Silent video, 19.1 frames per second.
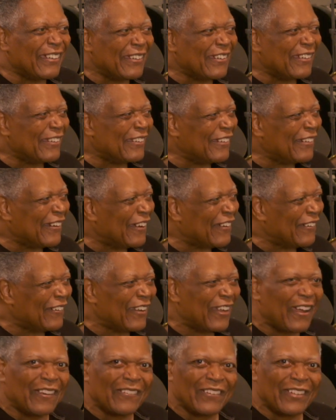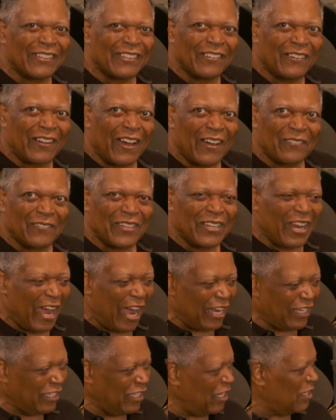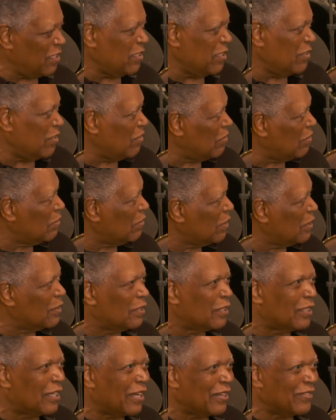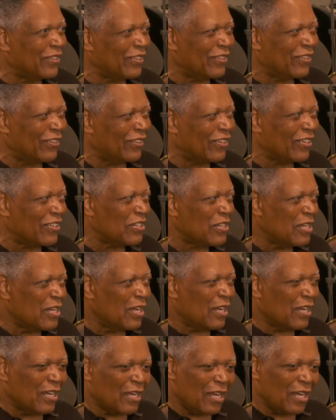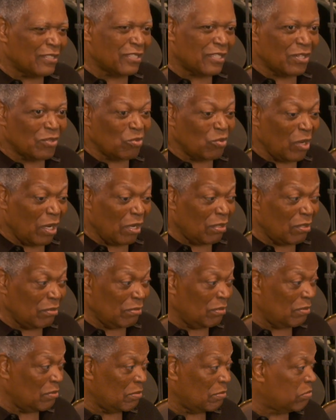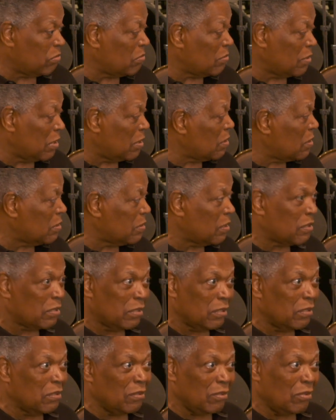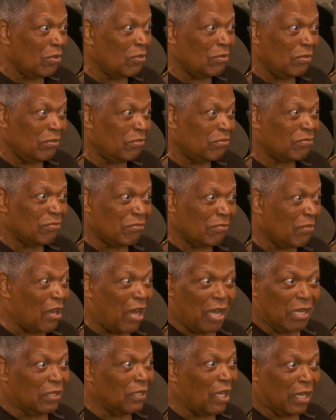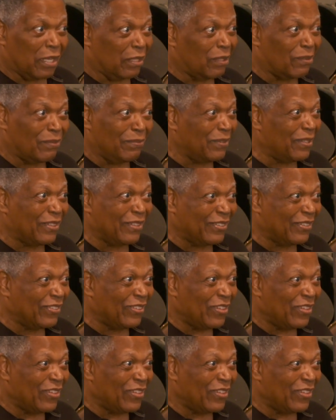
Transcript: You know, I mean, I can't, you know, I said, well, you know, I like them, you know.